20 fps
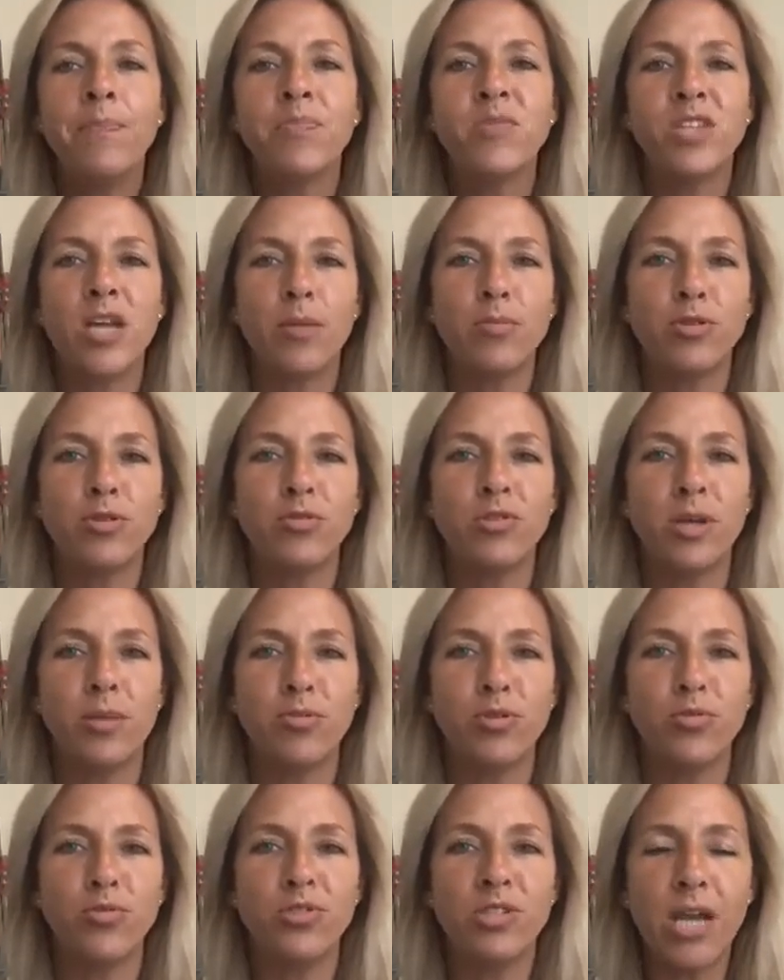
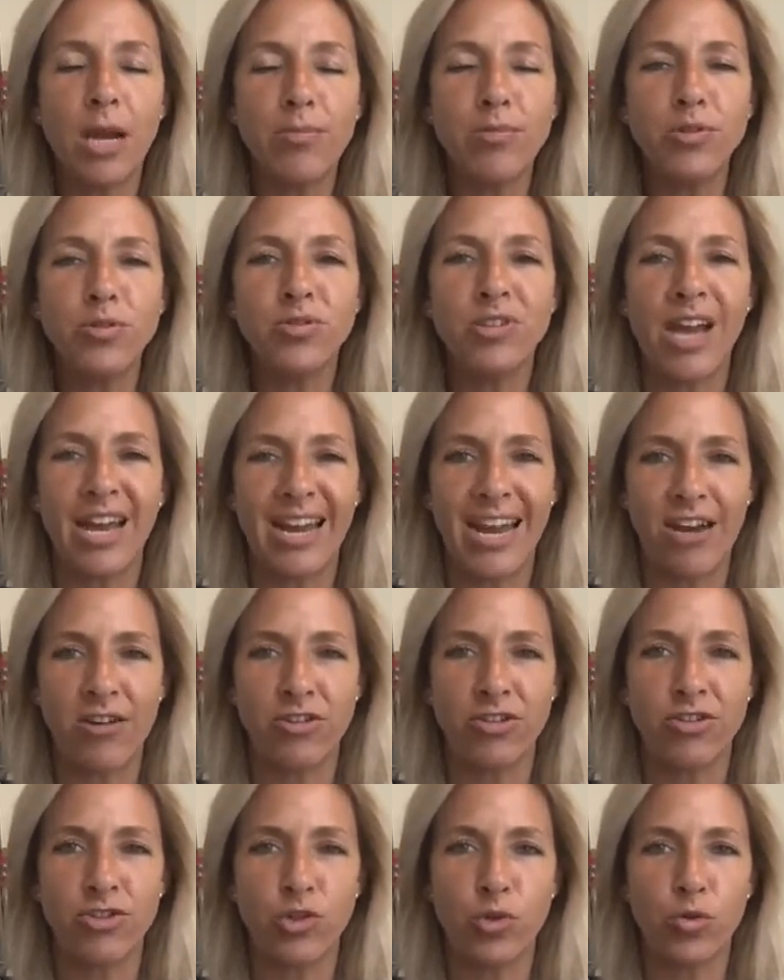
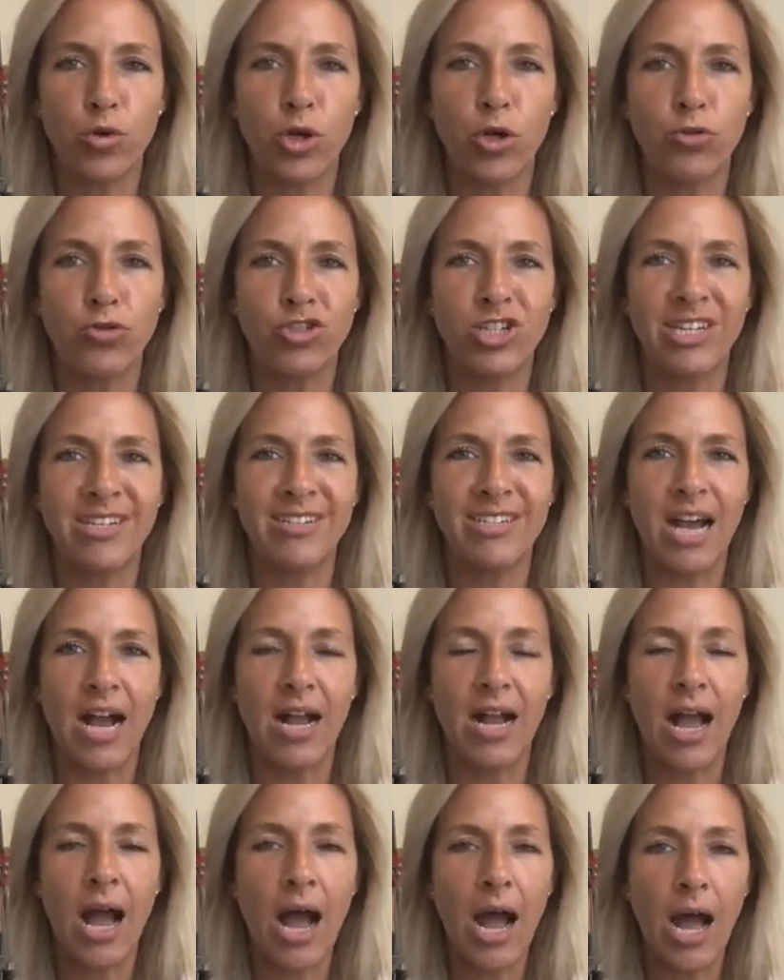
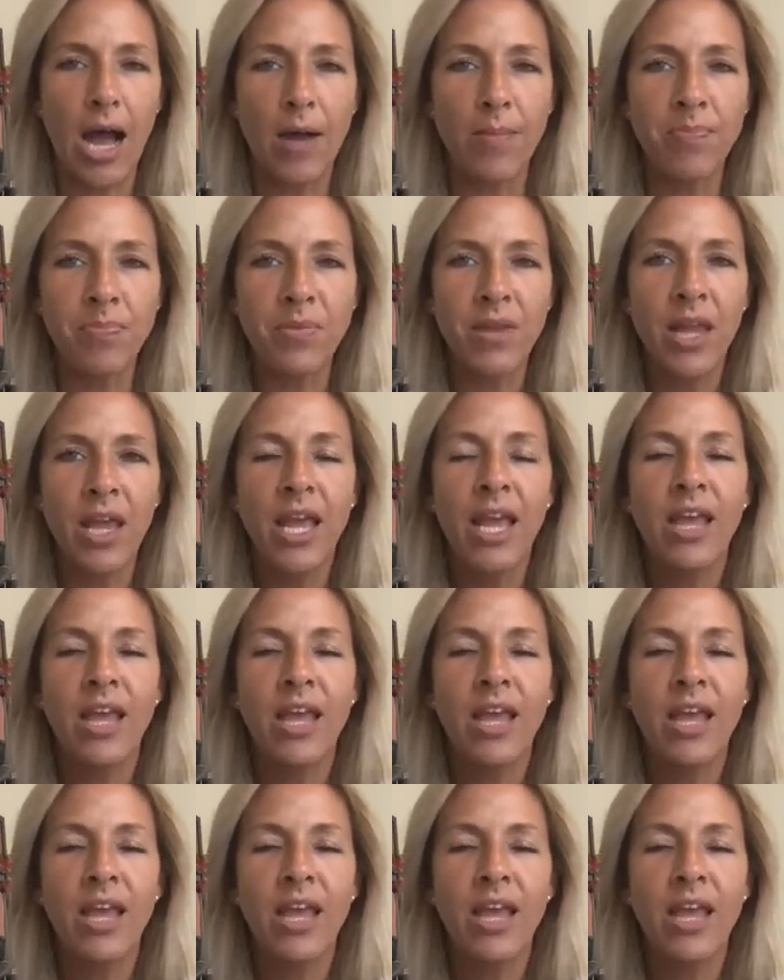www.erinjewellcoaching.com.